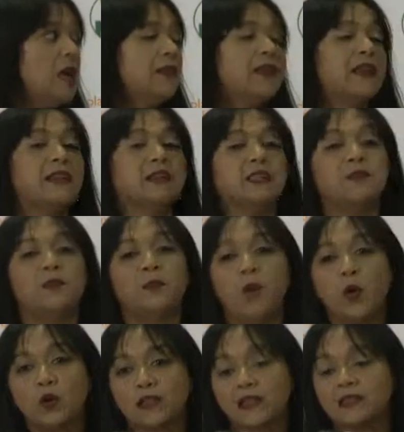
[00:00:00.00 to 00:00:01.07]
that it's
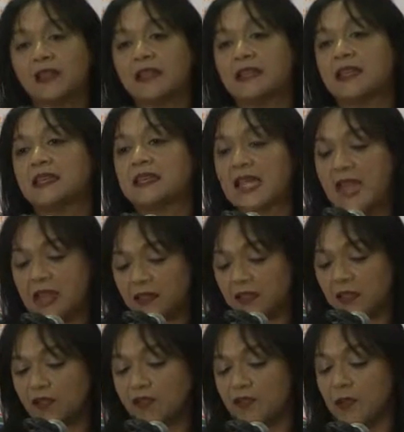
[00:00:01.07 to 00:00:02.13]
important that there's
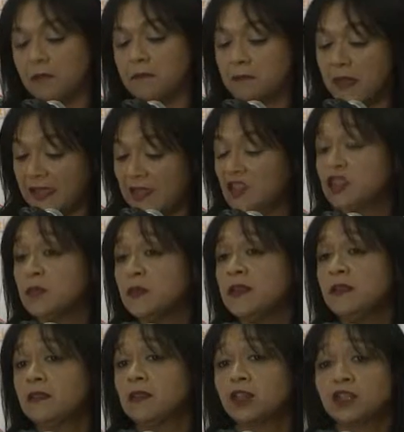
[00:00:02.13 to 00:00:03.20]
active
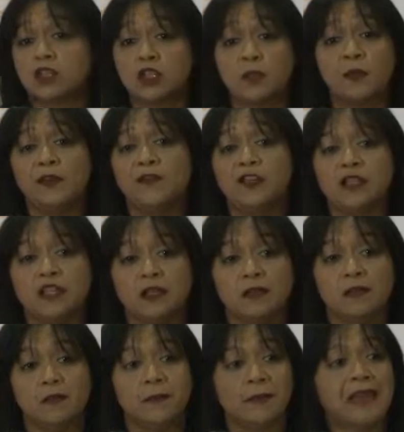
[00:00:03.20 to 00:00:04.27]
management,
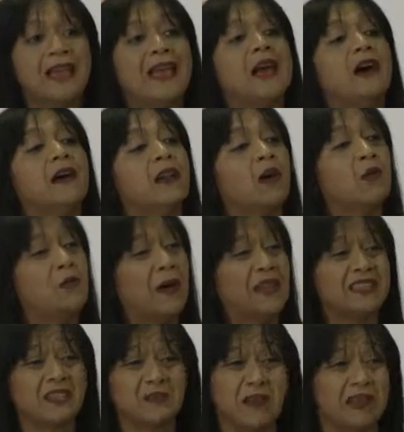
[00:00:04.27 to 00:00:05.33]
supervision,
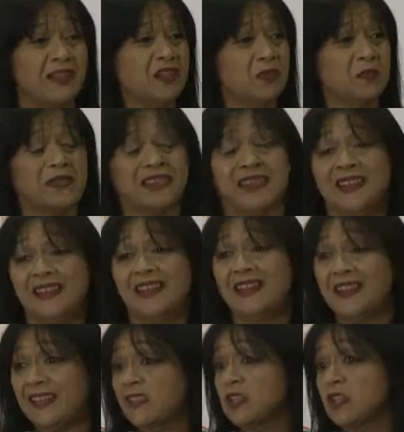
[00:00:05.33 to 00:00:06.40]
robust management, and a
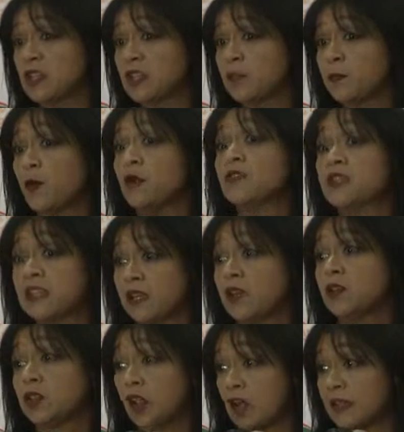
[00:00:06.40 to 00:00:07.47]
leadership of
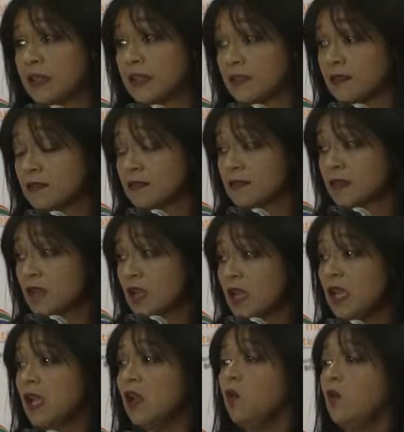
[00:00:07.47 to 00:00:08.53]
zero tolerance.
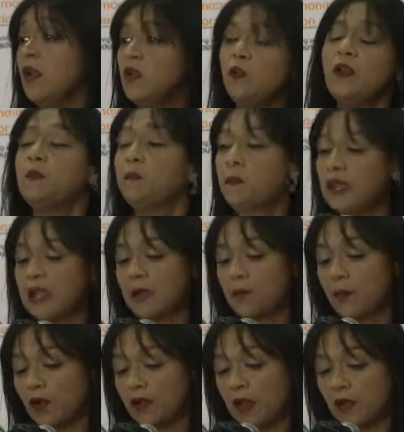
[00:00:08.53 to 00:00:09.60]
When we pick
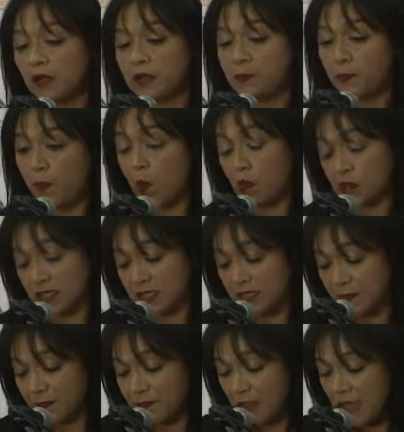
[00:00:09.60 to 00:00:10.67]
up on our
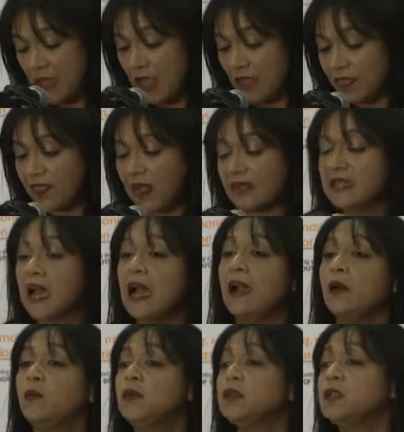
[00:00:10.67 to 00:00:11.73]
reports, that
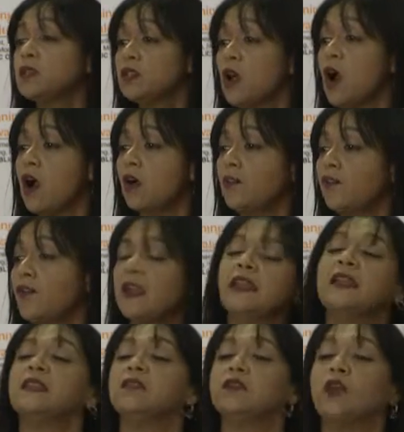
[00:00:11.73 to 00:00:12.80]
our staff is